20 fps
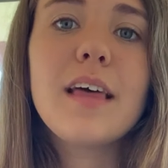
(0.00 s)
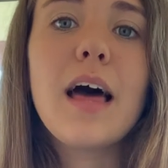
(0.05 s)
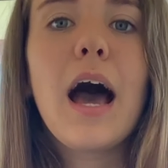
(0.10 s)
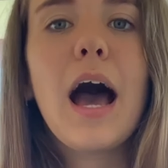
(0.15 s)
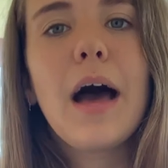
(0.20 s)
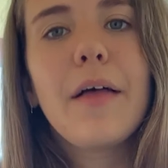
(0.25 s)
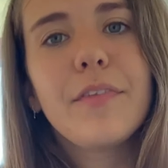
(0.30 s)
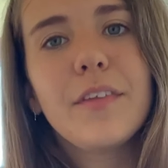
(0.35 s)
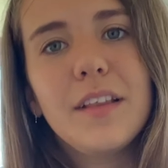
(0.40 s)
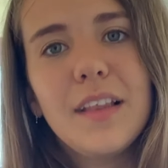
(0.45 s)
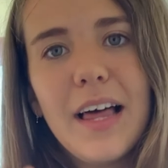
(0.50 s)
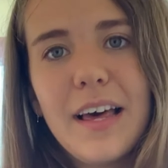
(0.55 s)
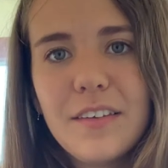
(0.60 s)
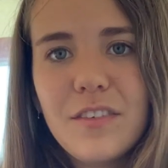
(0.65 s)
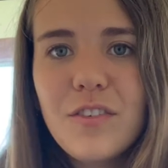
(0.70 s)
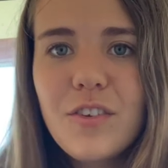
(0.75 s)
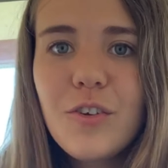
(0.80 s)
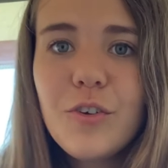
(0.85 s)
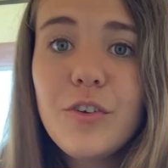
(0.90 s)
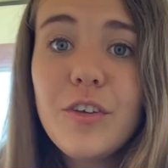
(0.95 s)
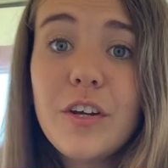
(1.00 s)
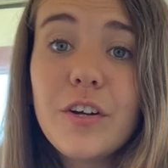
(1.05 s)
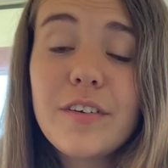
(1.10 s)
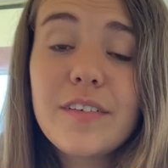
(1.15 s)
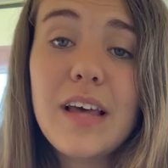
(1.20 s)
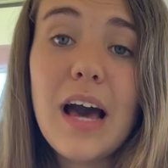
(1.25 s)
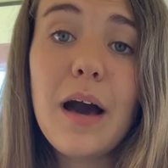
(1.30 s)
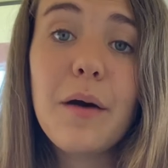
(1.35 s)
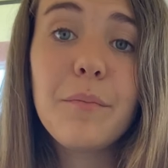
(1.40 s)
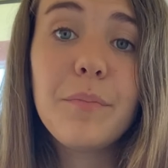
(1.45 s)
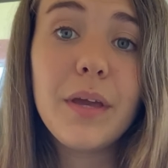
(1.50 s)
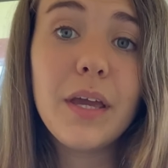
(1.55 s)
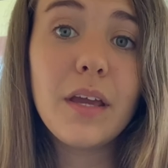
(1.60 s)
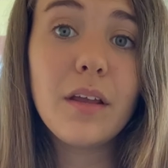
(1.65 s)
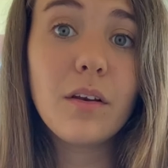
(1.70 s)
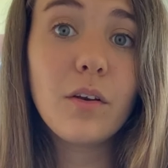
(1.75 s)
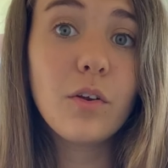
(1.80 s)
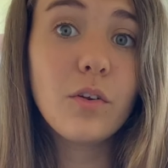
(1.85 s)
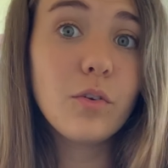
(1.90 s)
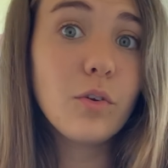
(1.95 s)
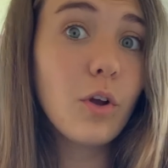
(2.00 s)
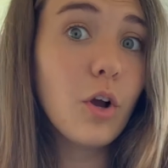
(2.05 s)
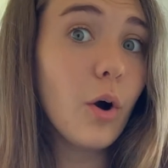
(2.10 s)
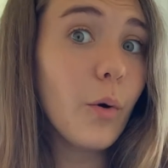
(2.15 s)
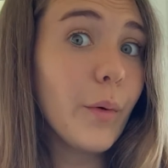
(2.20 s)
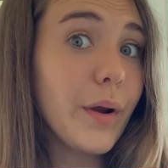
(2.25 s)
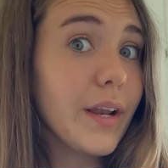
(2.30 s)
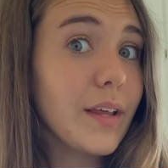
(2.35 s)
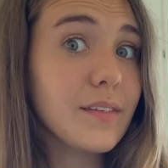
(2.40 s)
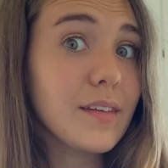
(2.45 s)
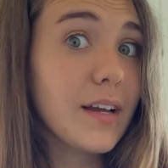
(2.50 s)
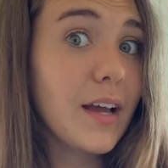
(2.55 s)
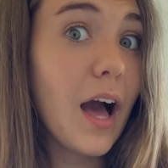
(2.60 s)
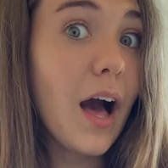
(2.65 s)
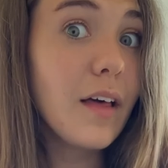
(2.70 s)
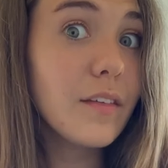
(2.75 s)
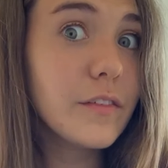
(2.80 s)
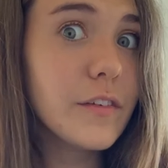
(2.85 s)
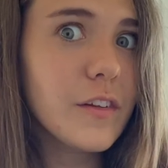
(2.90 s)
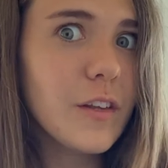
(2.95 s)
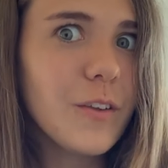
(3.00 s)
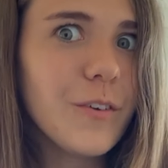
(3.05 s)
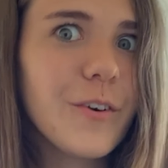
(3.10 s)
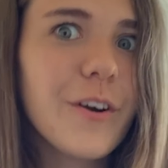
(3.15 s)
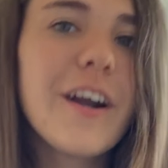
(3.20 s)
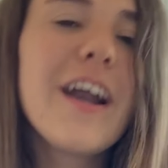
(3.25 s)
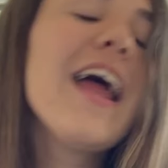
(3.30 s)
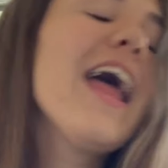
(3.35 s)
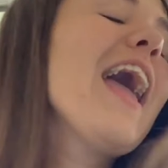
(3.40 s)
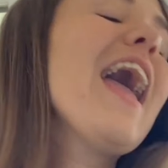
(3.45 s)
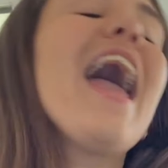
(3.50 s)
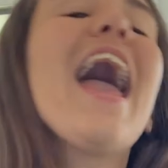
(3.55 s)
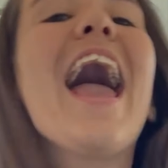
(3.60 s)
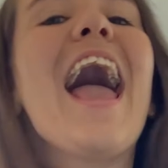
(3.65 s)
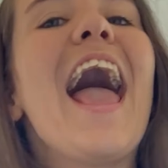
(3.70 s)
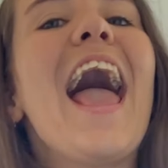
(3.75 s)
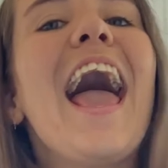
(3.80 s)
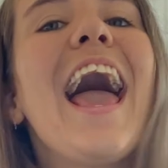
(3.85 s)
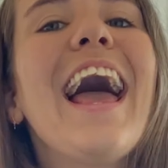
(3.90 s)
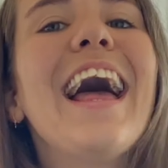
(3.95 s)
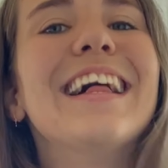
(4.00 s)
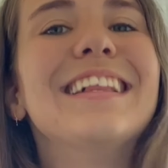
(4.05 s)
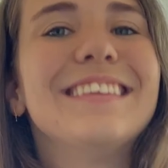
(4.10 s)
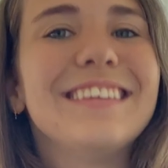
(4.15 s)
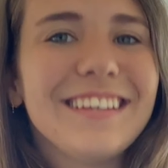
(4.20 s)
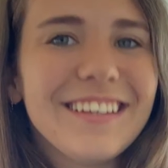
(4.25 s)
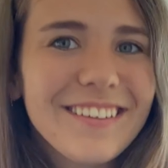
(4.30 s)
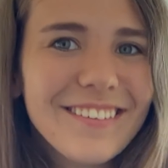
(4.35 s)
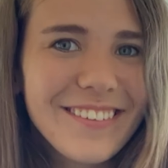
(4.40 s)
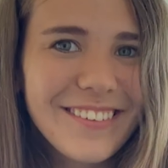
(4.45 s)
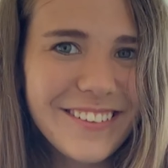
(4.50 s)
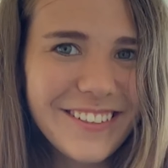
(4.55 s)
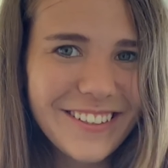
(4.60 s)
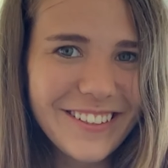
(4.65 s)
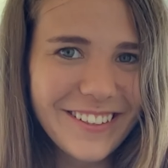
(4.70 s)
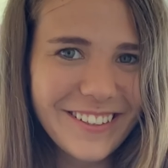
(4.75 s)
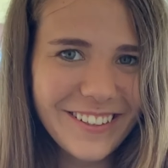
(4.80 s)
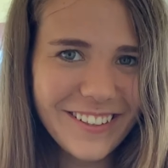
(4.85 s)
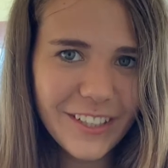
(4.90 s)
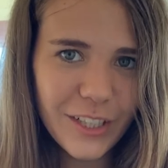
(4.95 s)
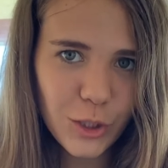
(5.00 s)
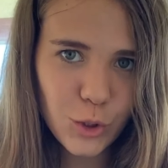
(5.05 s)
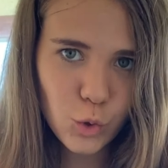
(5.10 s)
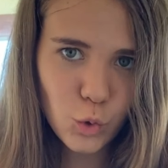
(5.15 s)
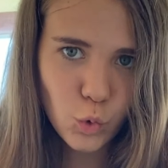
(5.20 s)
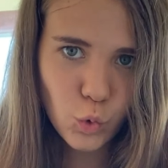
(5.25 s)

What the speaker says: and the last 2 years I've been going as a counselor, and this year